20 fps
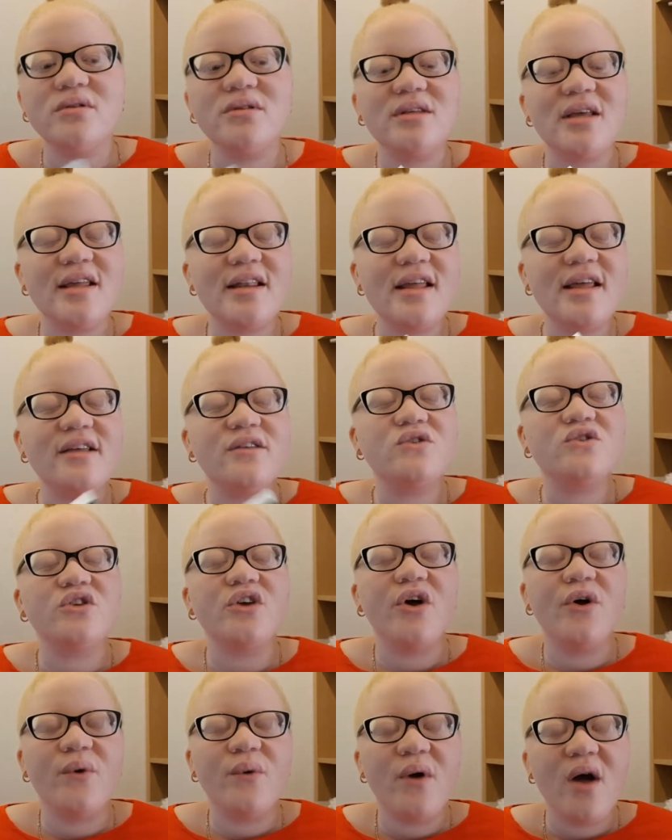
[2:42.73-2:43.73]
in it,
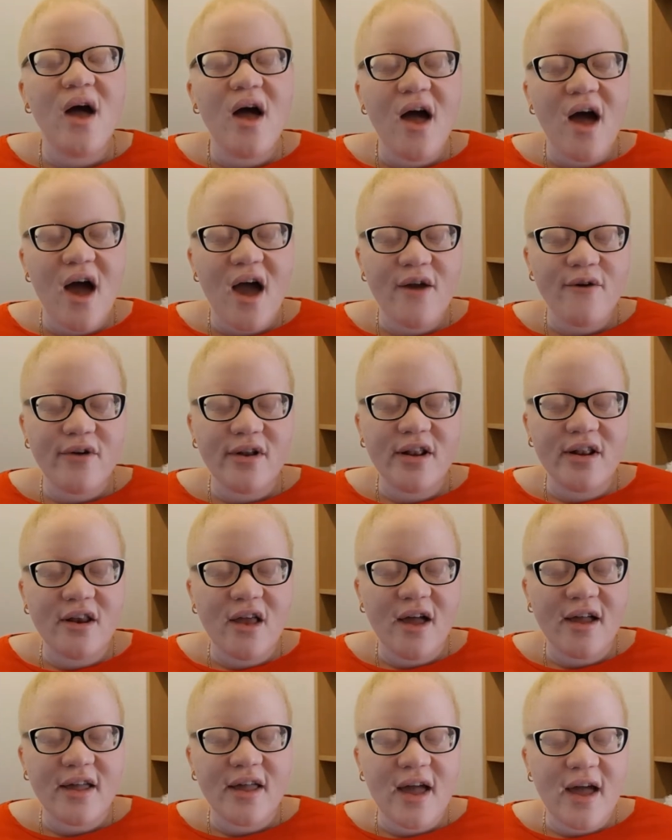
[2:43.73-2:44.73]
so I really
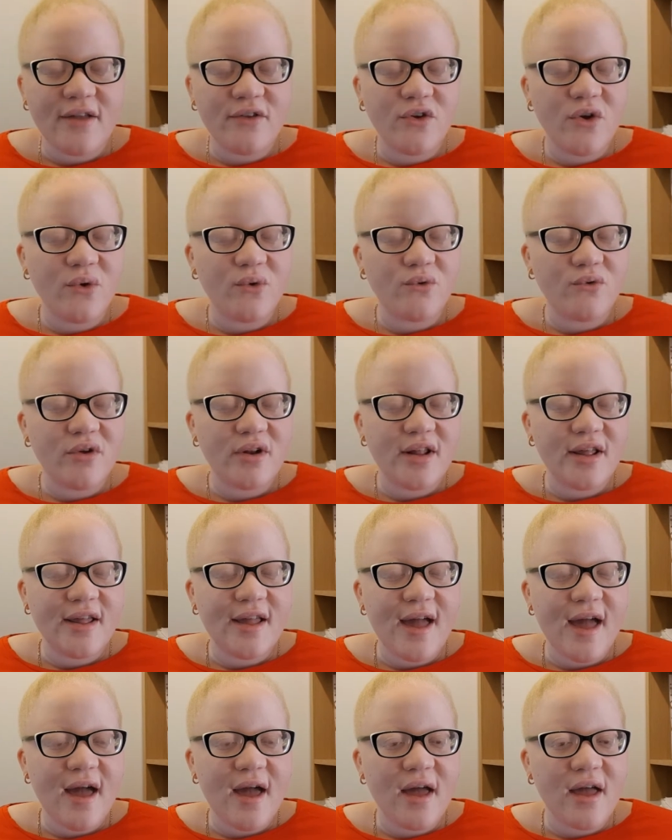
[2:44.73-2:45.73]
like it. I don't really
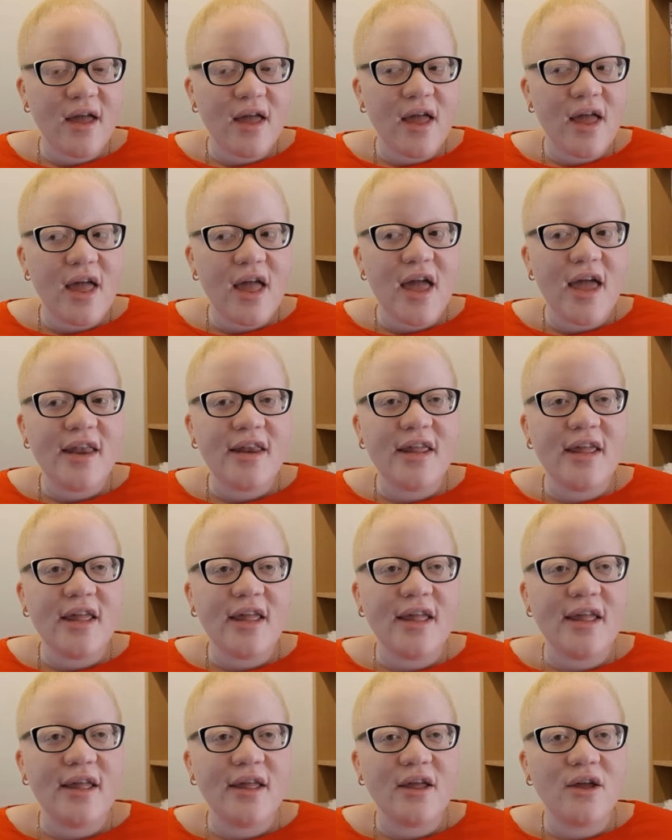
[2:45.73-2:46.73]
get
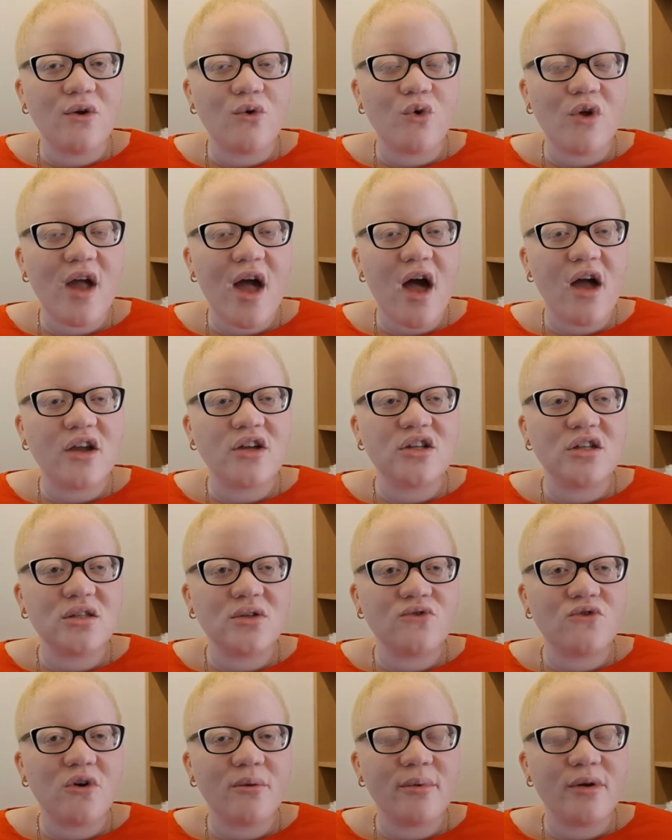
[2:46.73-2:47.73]
any reactions
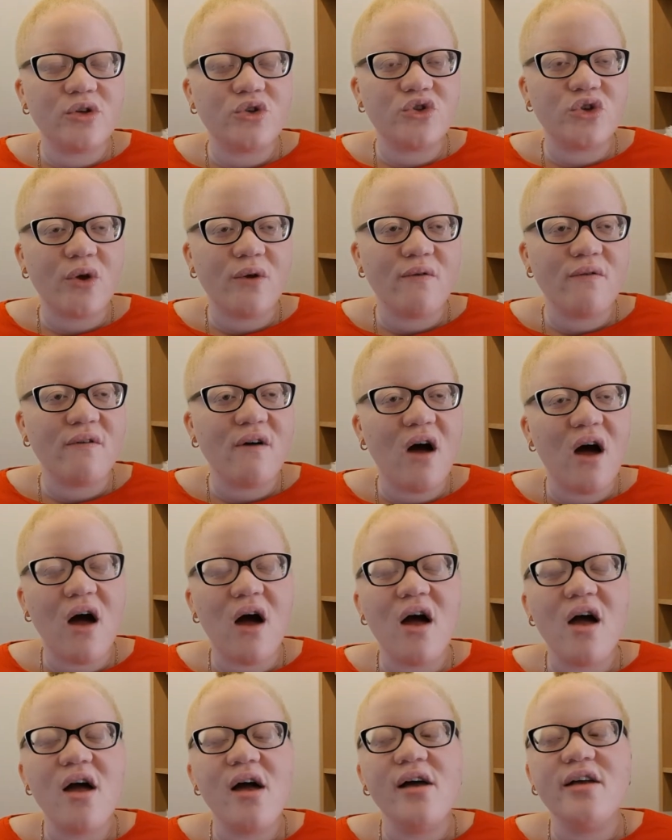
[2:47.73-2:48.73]
from it so far,
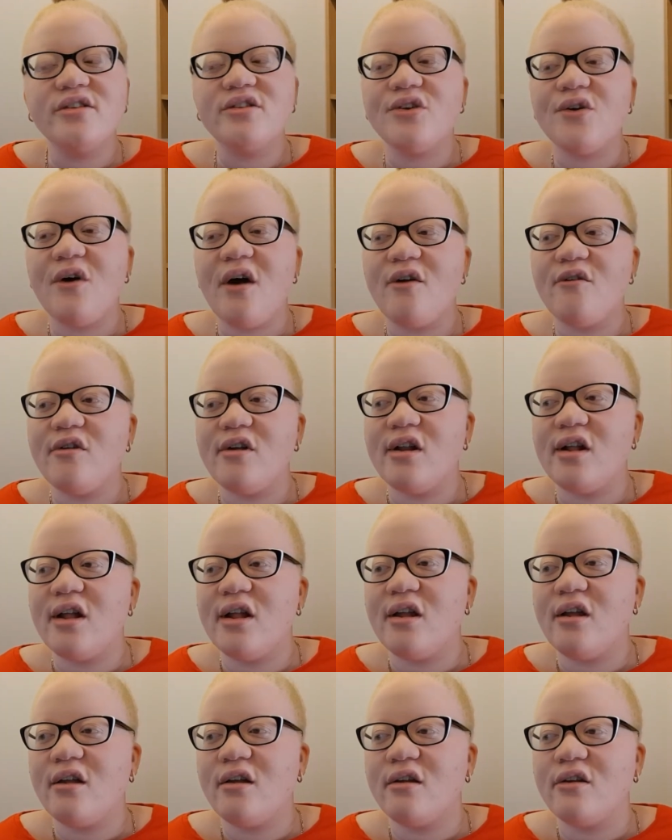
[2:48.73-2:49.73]
so I
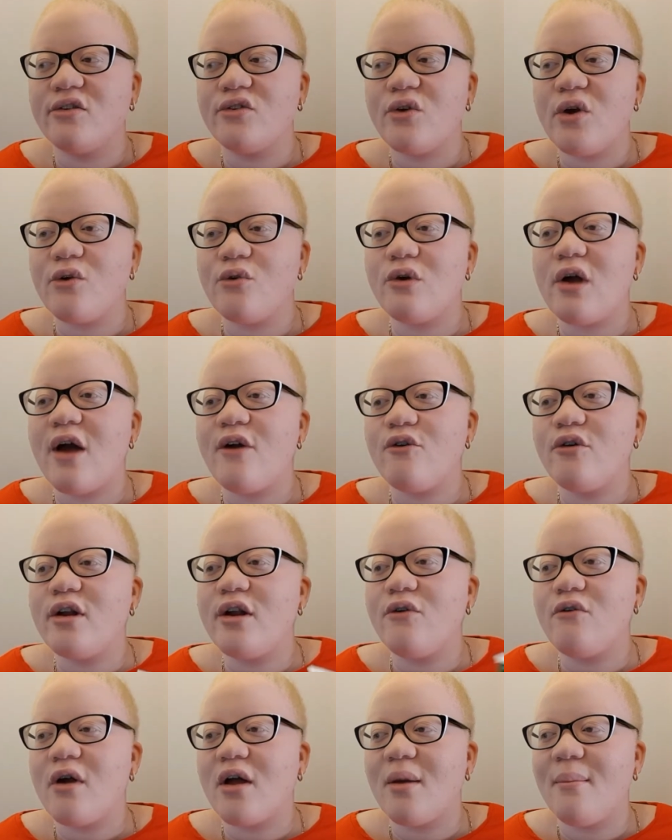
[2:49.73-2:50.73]

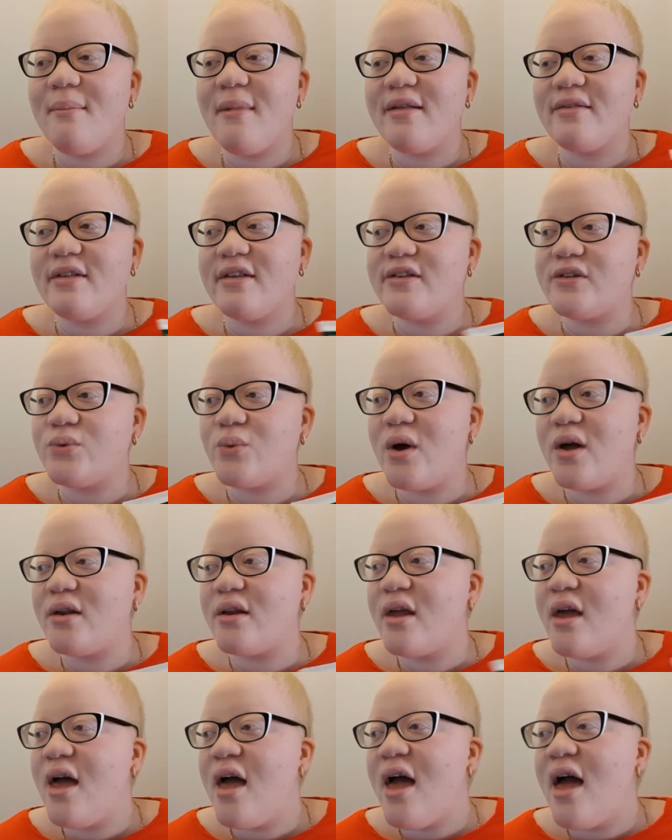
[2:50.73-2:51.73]
really recommend this one.
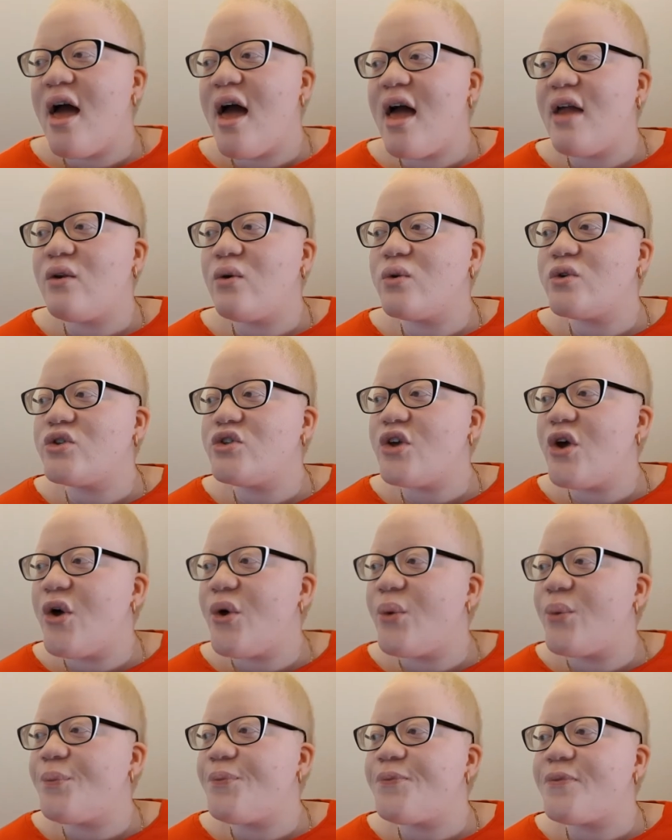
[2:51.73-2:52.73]
And
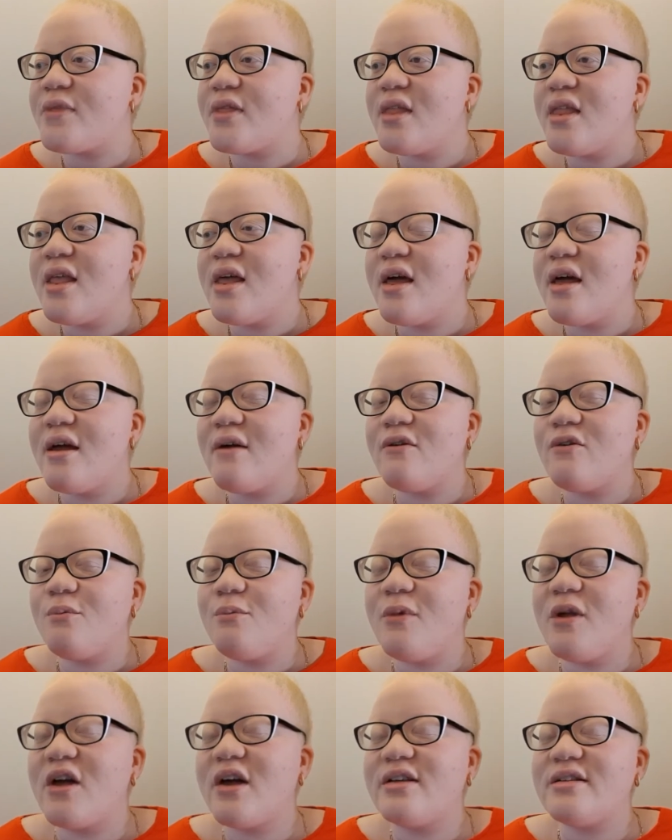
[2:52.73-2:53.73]
also,
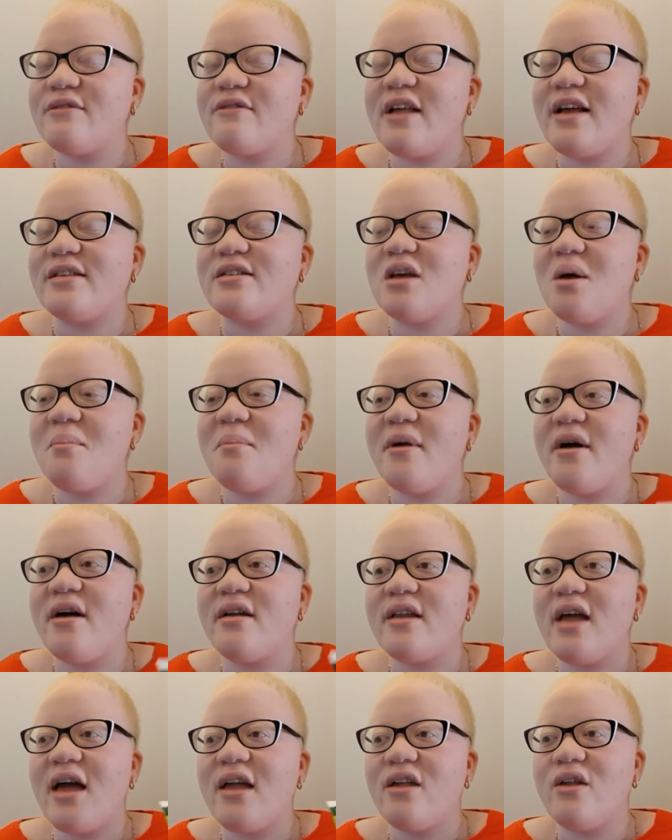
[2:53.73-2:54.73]
because of that
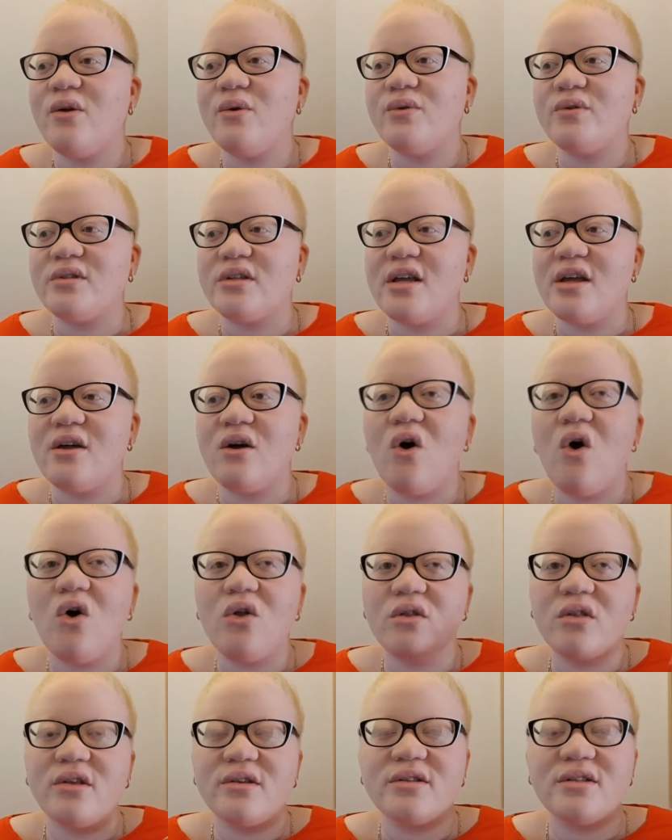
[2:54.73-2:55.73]
sunburn, I used it
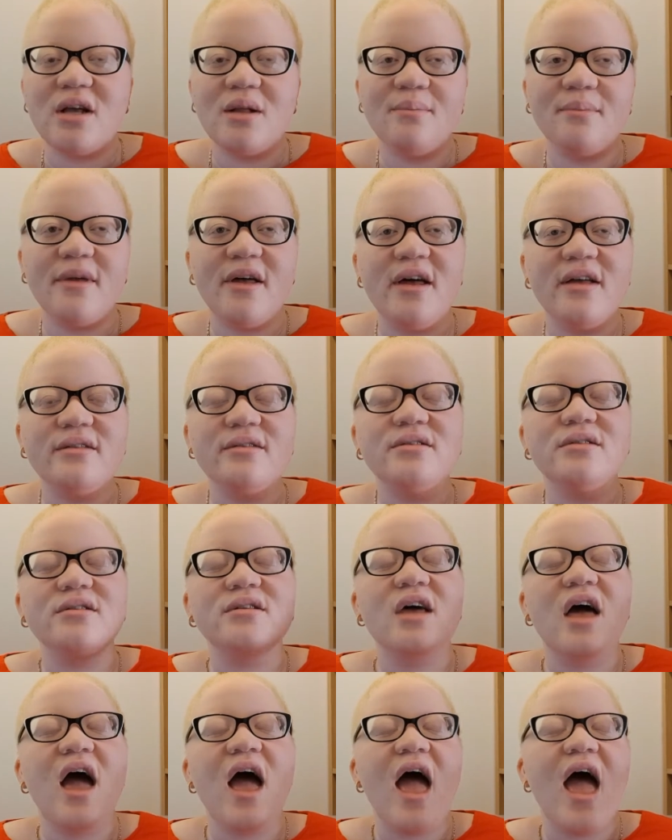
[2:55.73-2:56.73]
on the sunburns
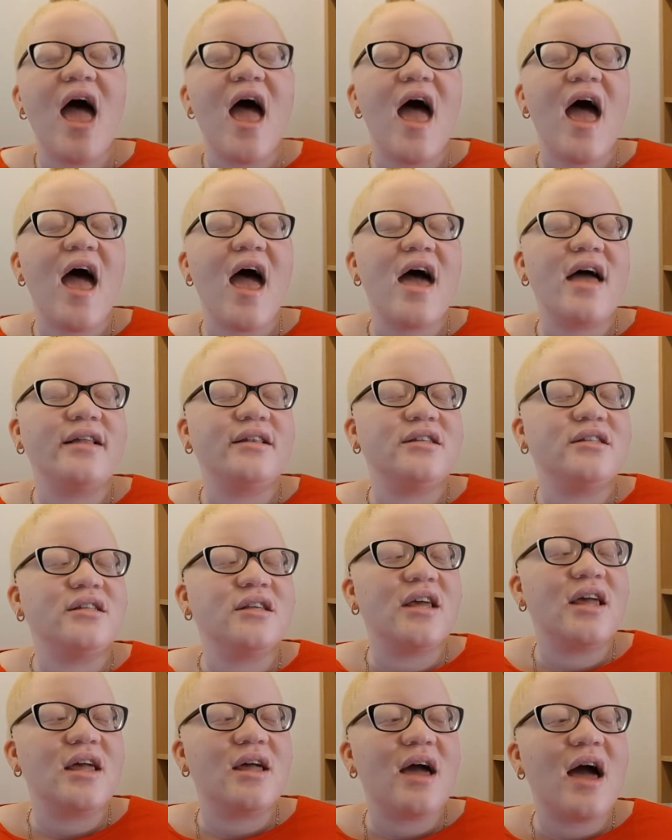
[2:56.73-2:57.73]
and
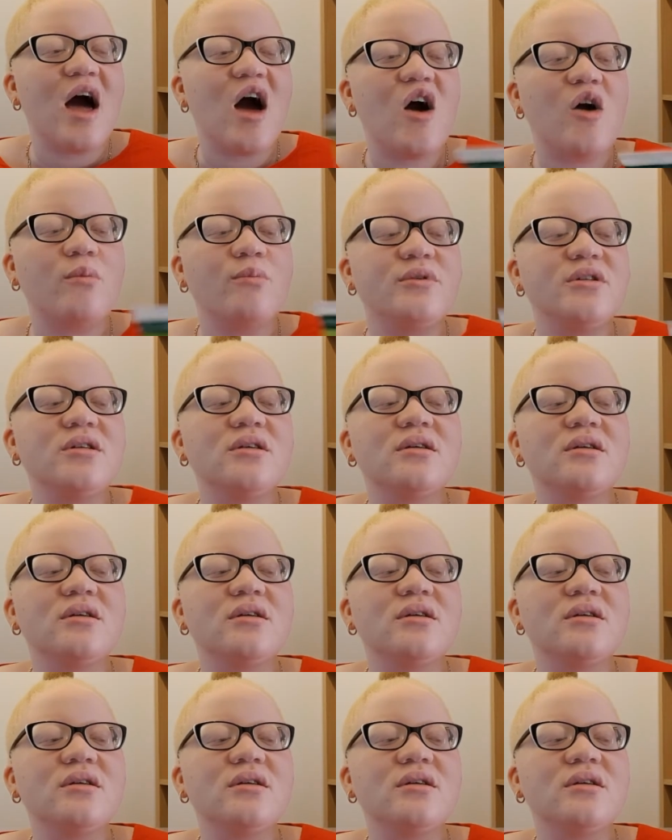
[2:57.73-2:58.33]
it helped